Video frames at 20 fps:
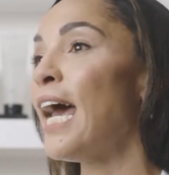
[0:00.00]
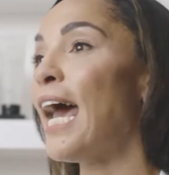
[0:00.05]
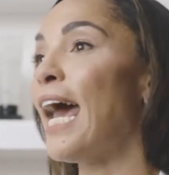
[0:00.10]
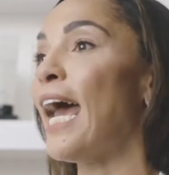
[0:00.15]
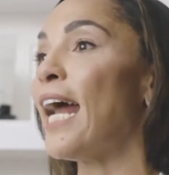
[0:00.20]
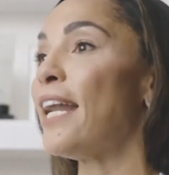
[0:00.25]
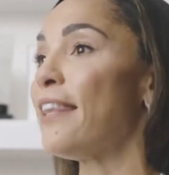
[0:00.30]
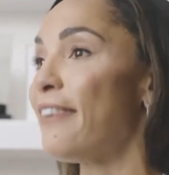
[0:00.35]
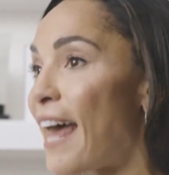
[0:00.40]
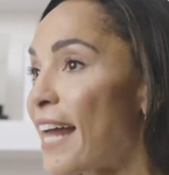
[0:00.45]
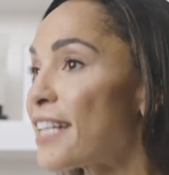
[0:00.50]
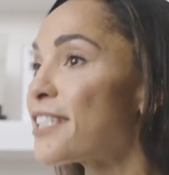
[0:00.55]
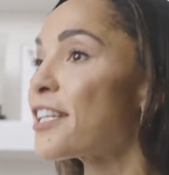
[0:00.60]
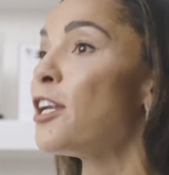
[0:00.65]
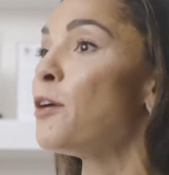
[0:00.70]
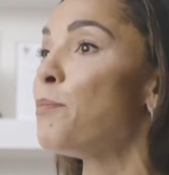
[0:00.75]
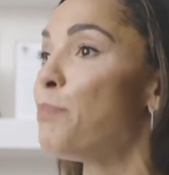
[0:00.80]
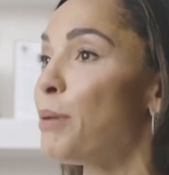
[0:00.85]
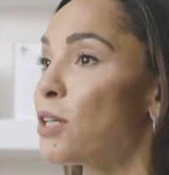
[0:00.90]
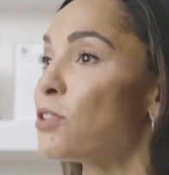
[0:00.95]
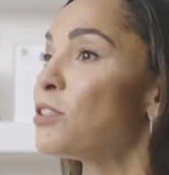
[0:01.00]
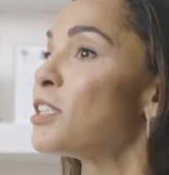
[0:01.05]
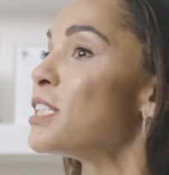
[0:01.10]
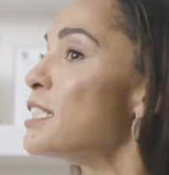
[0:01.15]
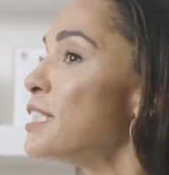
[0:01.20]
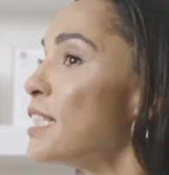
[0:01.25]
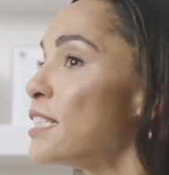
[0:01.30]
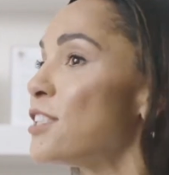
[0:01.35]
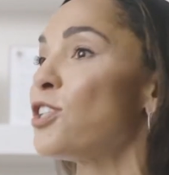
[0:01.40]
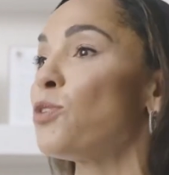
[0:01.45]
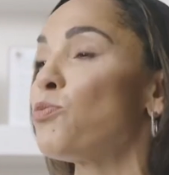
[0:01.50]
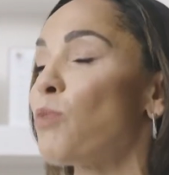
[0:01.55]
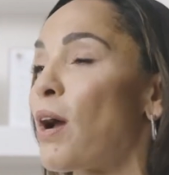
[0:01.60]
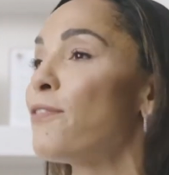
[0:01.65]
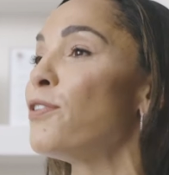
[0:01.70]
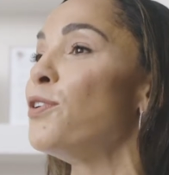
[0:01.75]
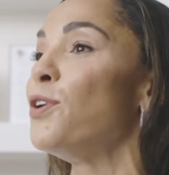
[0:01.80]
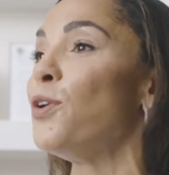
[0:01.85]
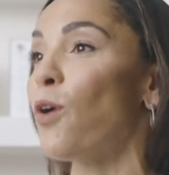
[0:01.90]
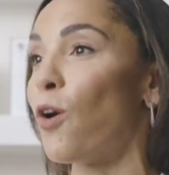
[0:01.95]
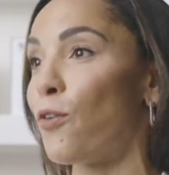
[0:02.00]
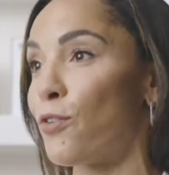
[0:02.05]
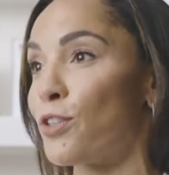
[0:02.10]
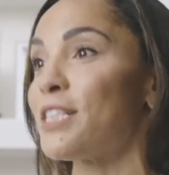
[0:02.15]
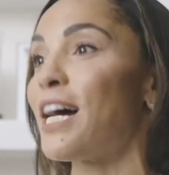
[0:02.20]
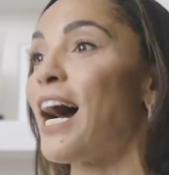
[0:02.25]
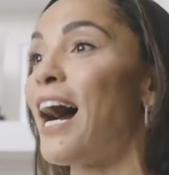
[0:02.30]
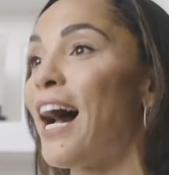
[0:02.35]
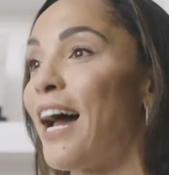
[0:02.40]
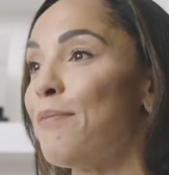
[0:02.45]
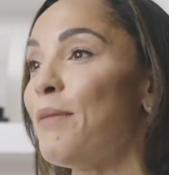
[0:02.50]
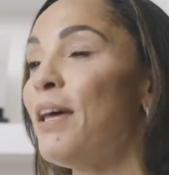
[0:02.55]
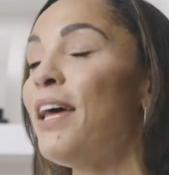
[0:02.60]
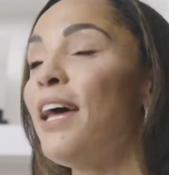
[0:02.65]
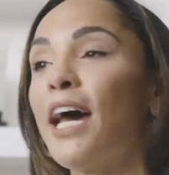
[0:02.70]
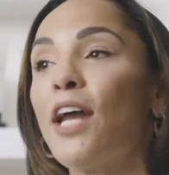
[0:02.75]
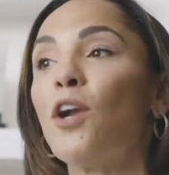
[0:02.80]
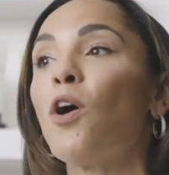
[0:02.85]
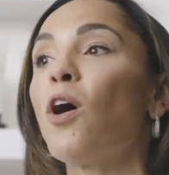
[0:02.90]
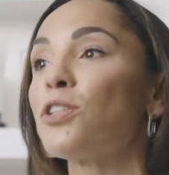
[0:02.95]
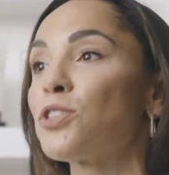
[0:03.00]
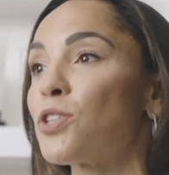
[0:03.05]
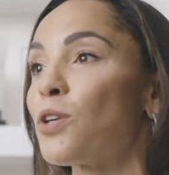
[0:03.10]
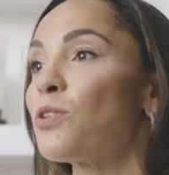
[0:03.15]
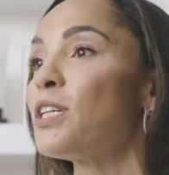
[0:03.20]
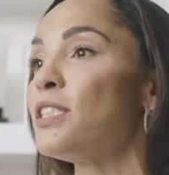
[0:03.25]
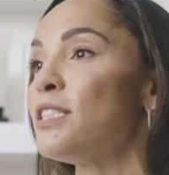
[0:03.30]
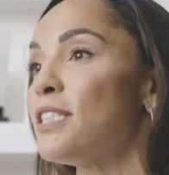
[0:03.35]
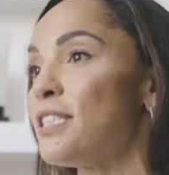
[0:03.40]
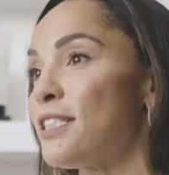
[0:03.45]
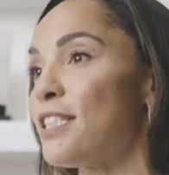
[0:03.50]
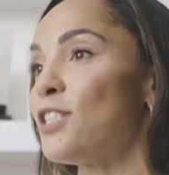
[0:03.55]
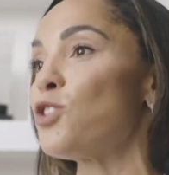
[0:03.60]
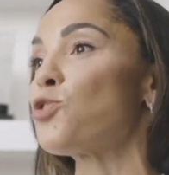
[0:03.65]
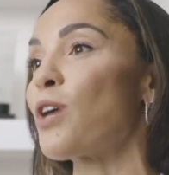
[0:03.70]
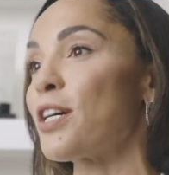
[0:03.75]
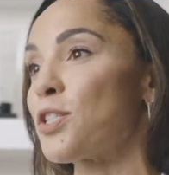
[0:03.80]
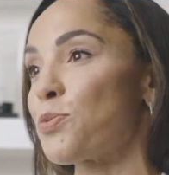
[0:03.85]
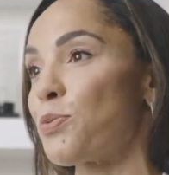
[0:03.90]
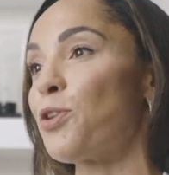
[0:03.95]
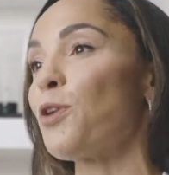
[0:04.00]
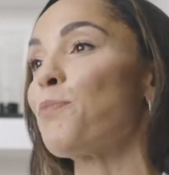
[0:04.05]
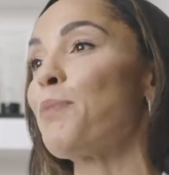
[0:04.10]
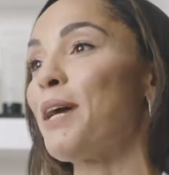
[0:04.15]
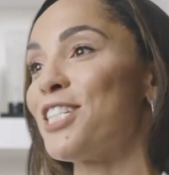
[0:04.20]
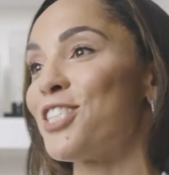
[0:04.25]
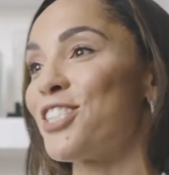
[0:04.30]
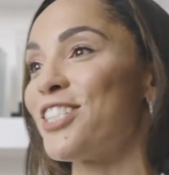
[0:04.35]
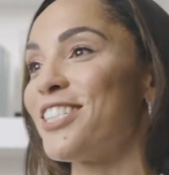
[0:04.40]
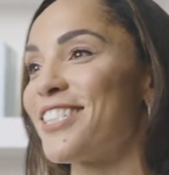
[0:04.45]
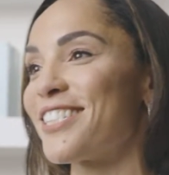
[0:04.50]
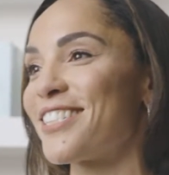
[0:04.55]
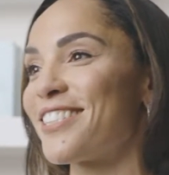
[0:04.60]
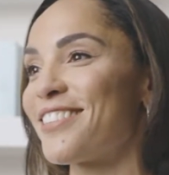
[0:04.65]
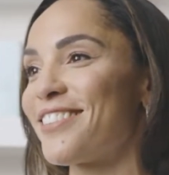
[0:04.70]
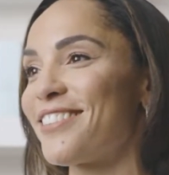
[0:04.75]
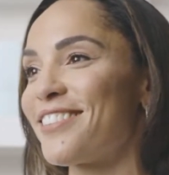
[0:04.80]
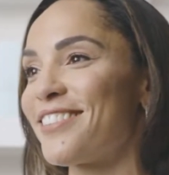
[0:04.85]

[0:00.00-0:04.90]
And that's gonna build consistent revenue over time and also consistent trust with your patients.